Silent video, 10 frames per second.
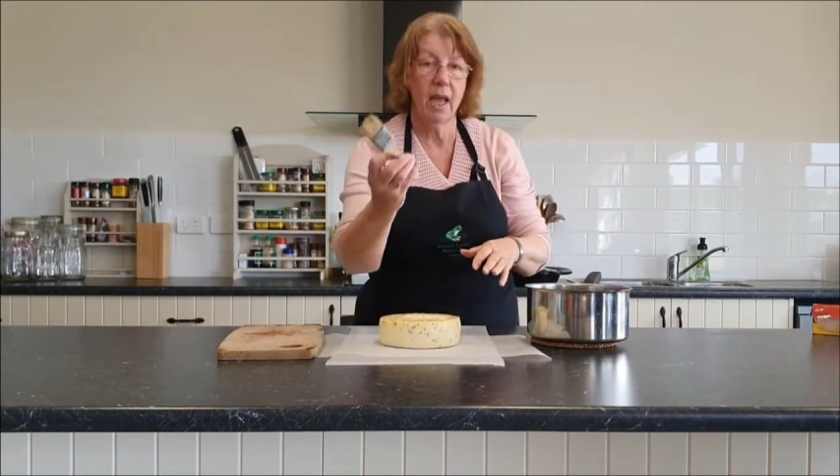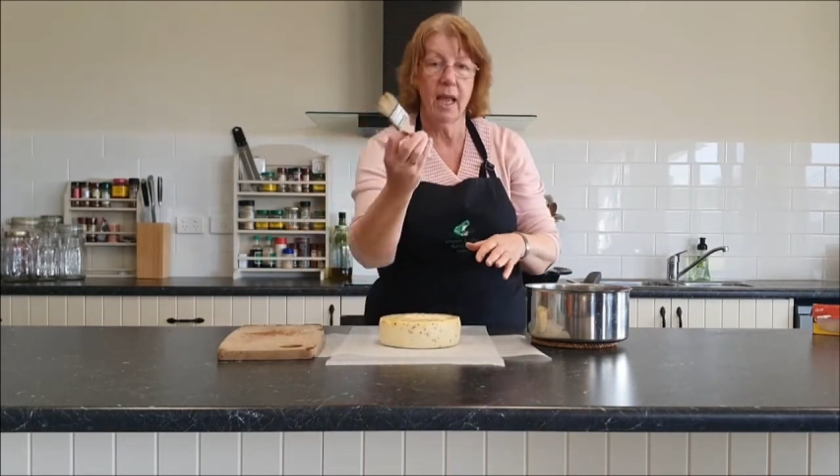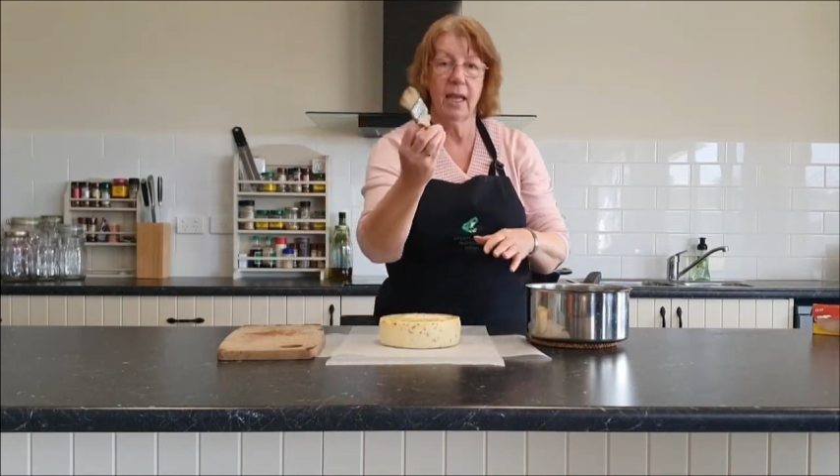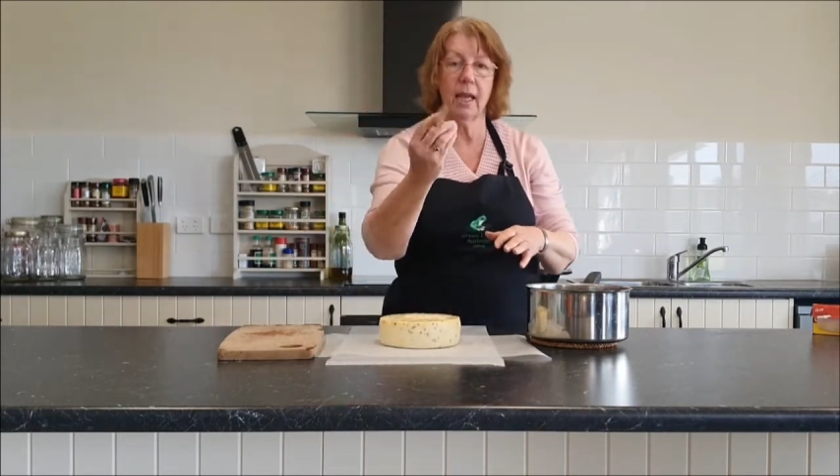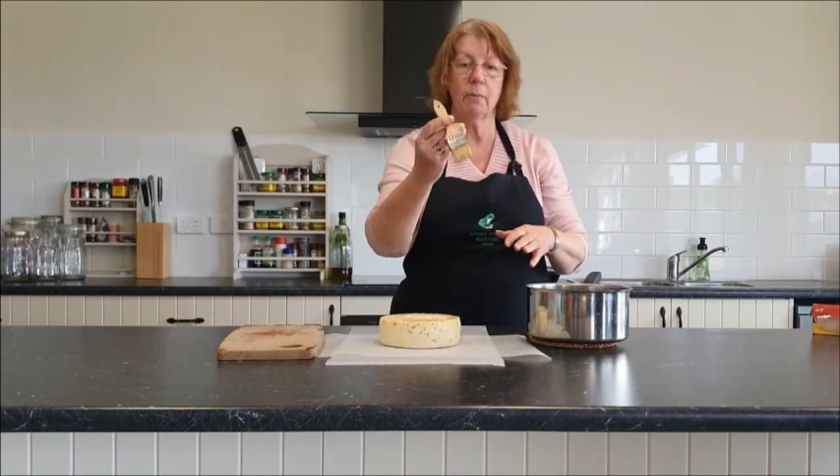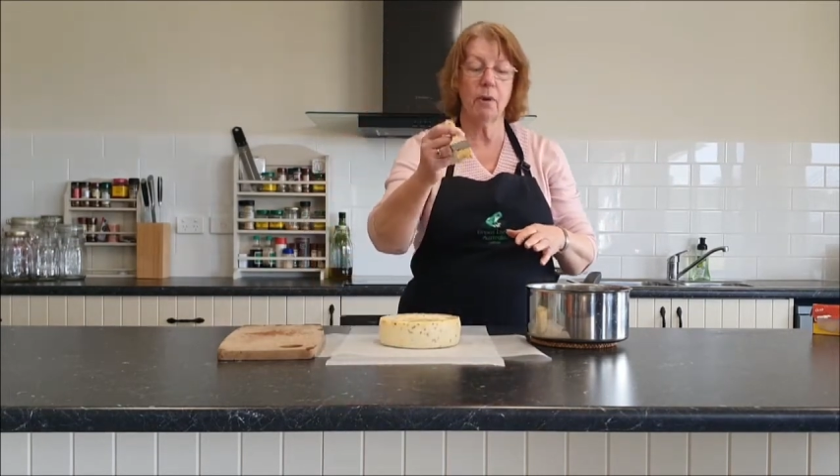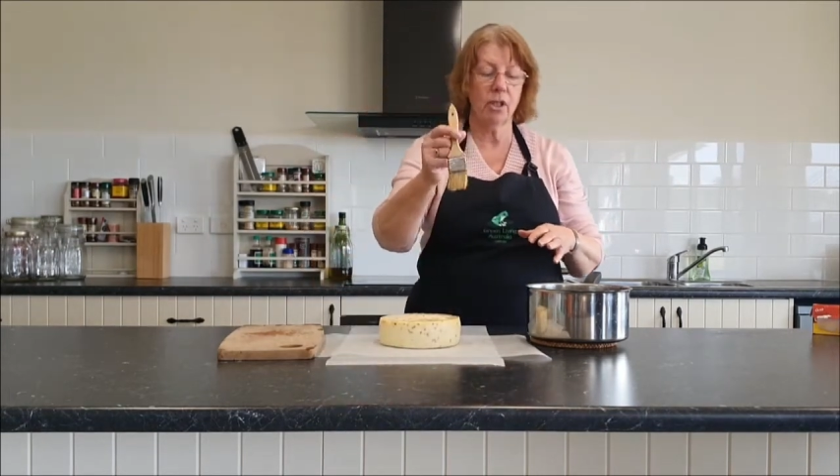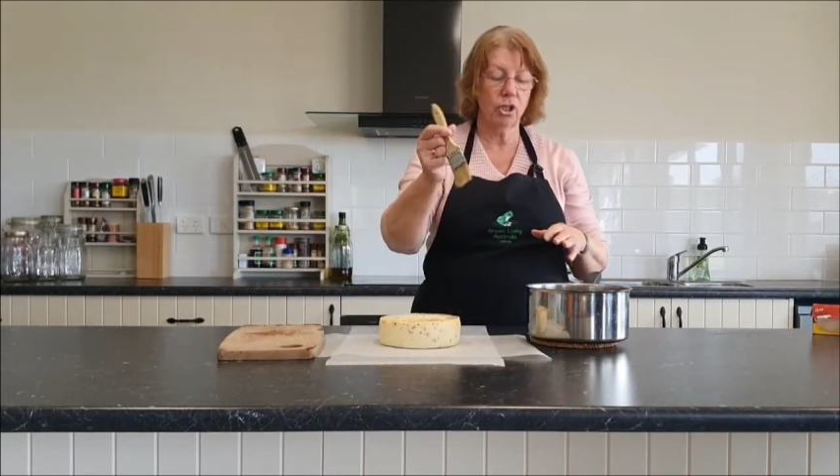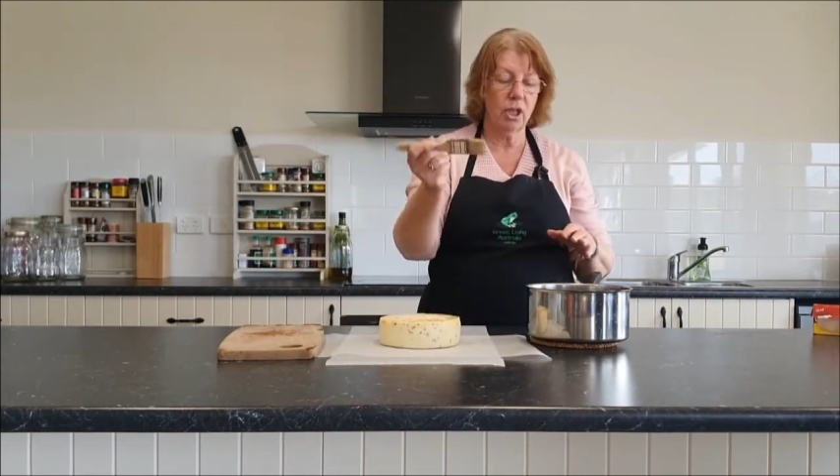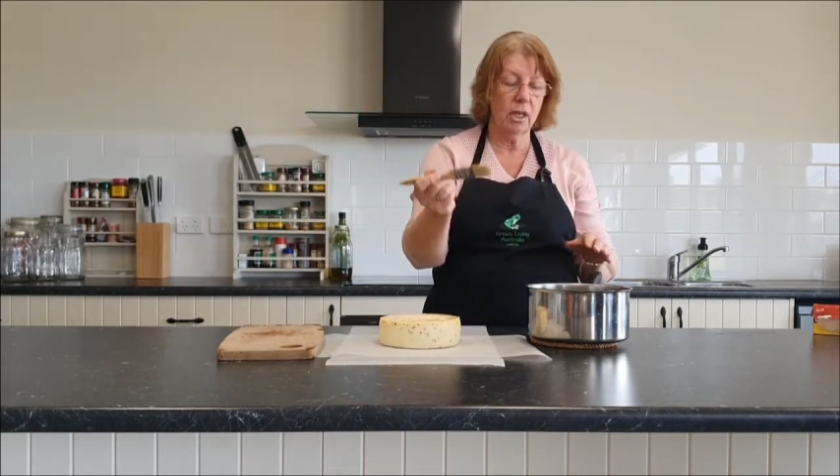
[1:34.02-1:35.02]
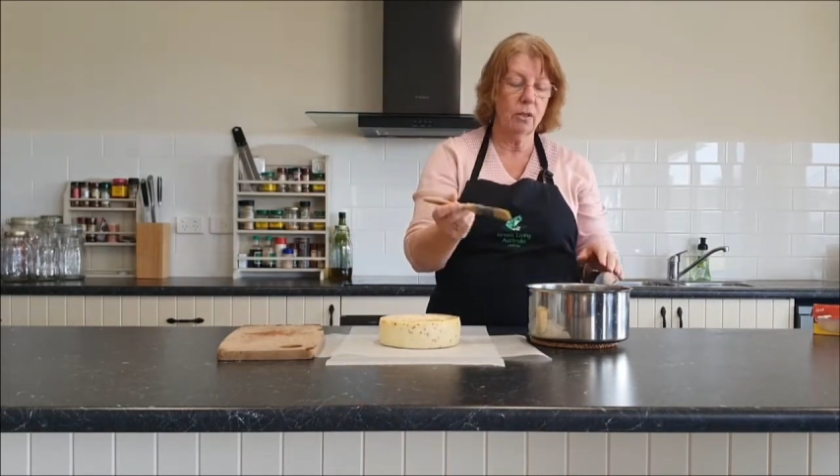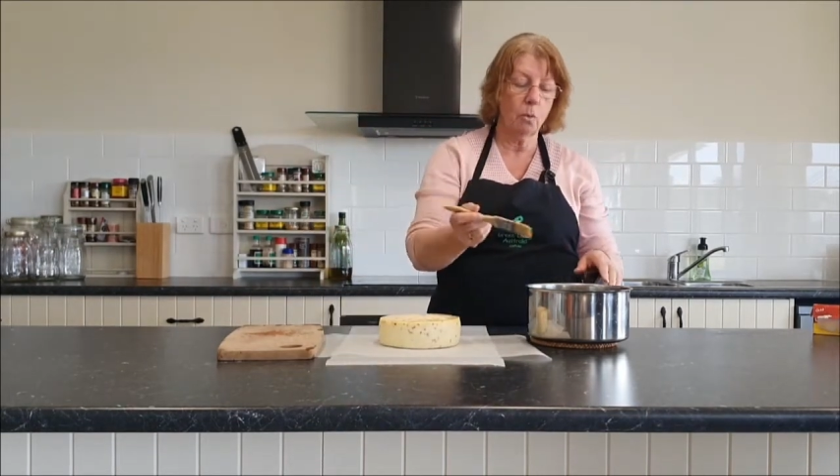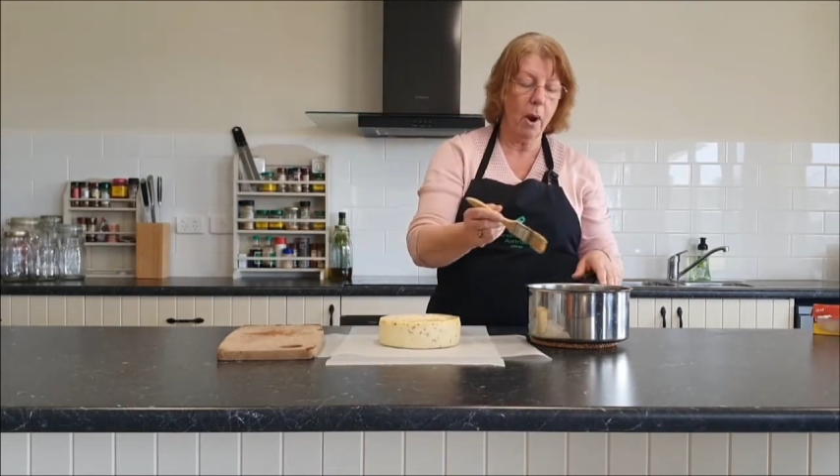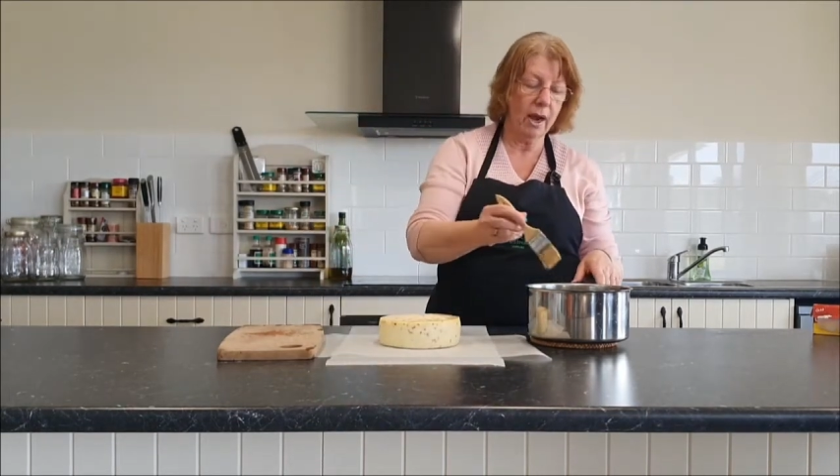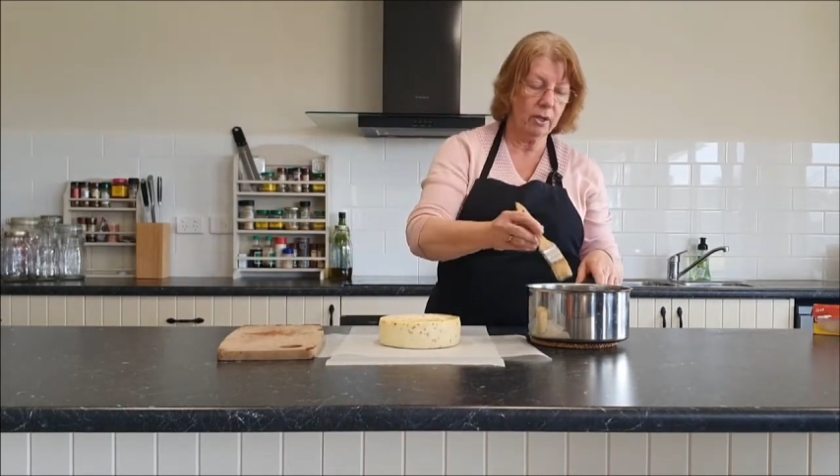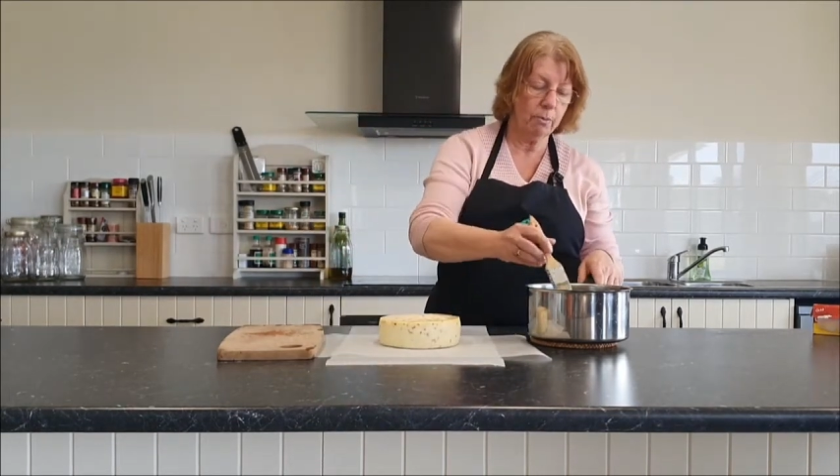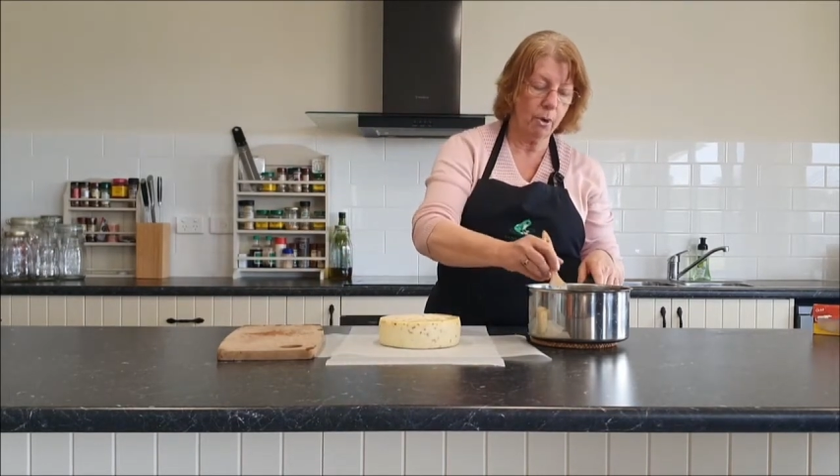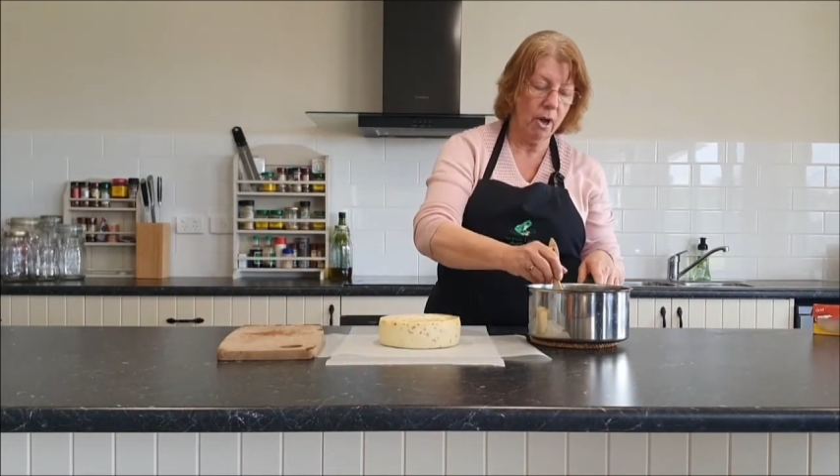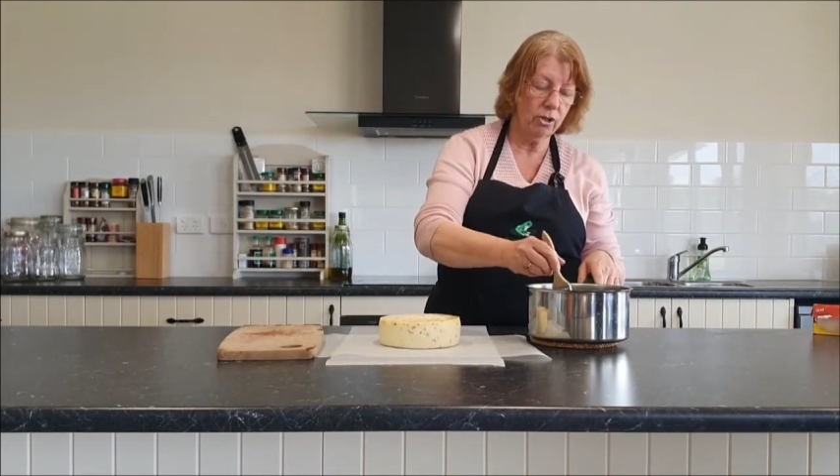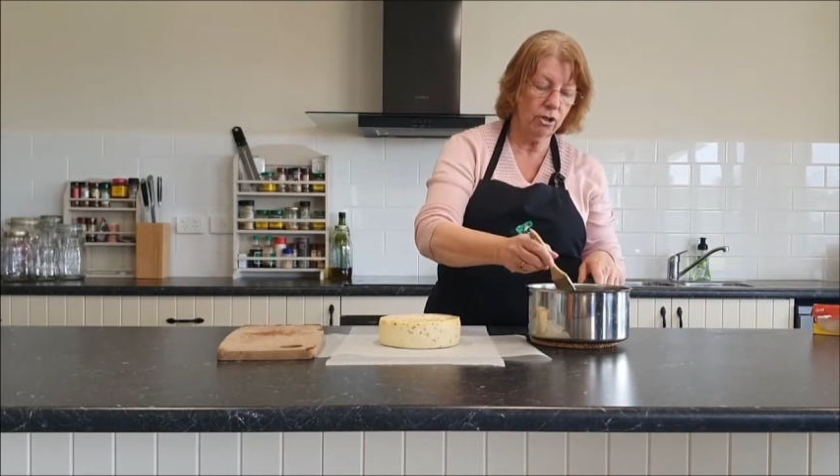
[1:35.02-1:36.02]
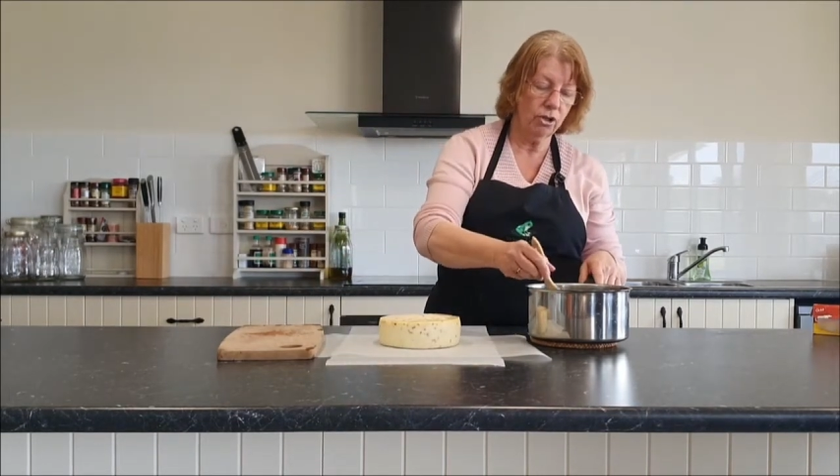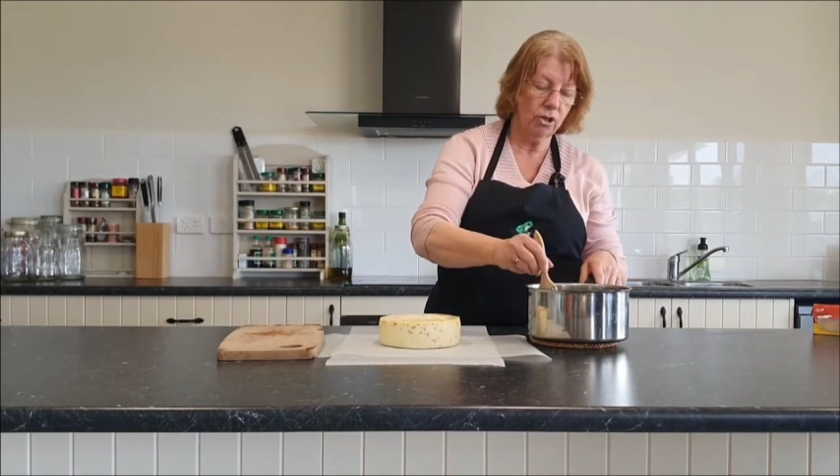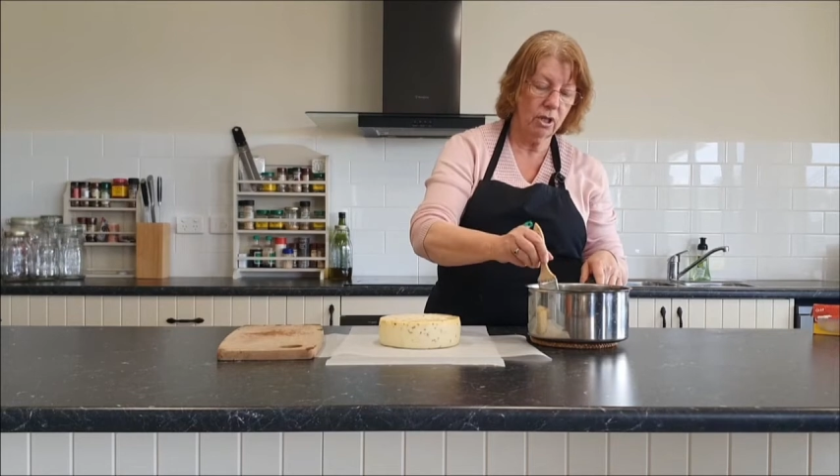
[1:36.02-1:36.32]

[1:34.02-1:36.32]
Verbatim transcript: get my cheese wax brush,